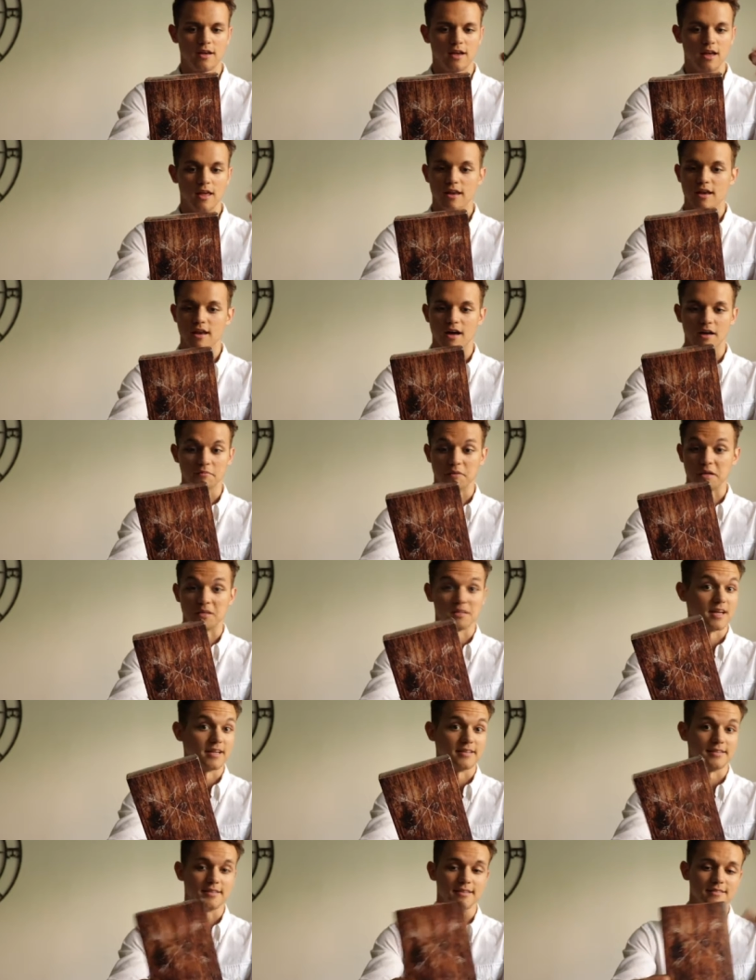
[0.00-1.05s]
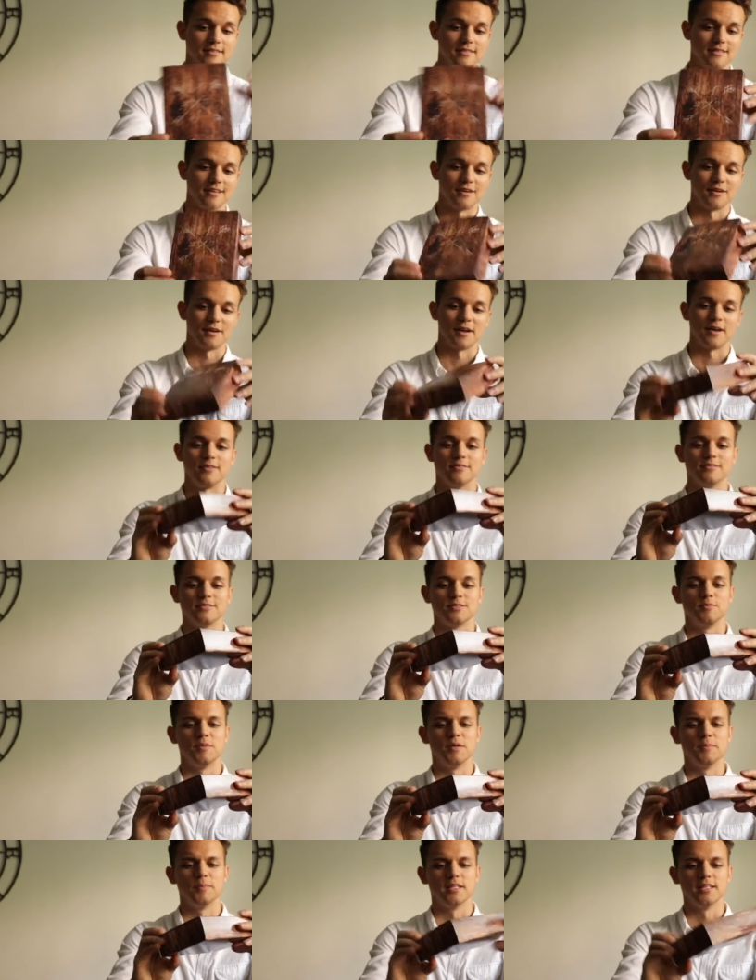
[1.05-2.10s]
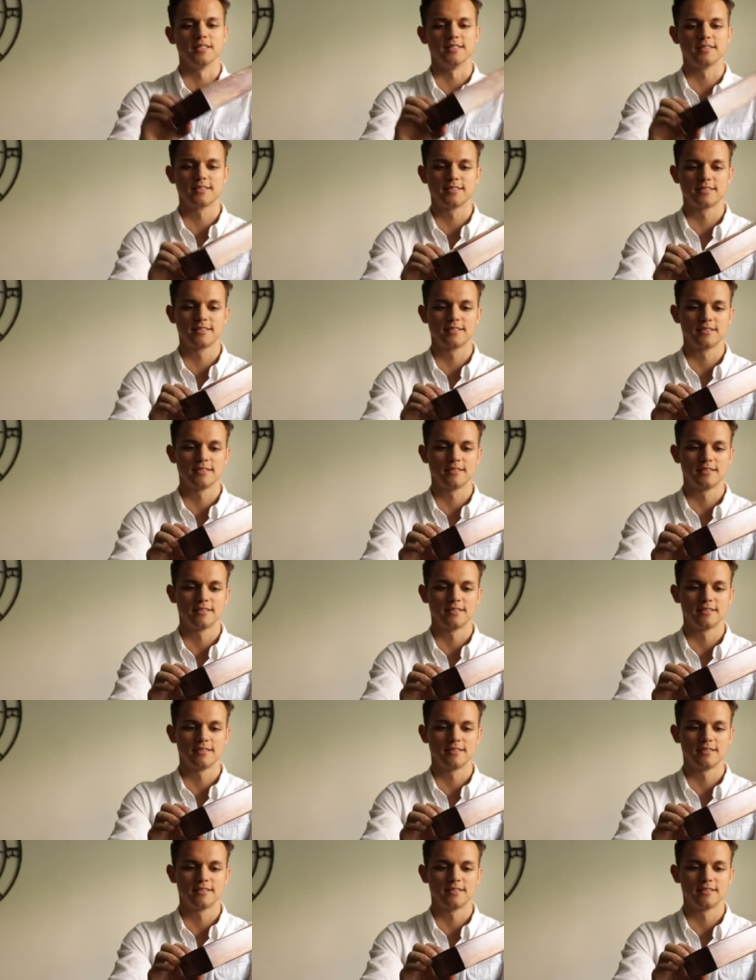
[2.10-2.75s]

And I, I like it. I don't know. It's minimalist.